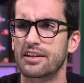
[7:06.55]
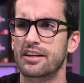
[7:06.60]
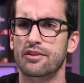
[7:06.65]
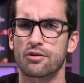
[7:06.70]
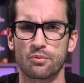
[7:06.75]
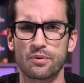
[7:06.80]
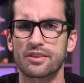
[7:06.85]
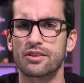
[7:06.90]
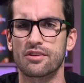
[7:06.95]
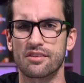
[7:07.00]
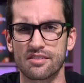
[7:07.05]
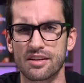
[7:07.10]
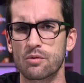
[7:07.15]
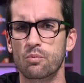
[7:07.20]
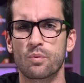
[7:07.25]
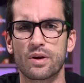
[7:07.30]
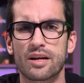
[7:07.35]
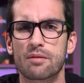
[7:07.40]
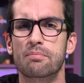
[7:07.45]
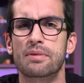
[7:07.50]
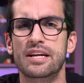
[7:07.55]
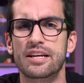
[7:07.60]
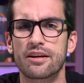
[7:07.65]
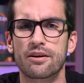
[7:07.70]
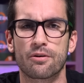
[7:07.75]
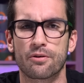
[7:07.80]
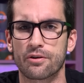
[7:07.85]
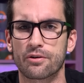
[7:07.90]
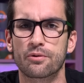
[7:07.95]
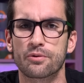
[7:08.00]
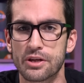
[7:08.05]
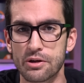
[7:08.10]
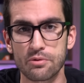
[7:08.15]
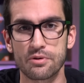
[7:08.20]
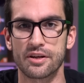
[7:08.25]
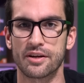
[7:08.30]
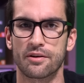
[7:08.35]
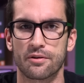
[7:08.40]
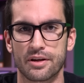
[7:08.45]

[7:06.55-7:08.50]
day to read the same Wikipedia article you did,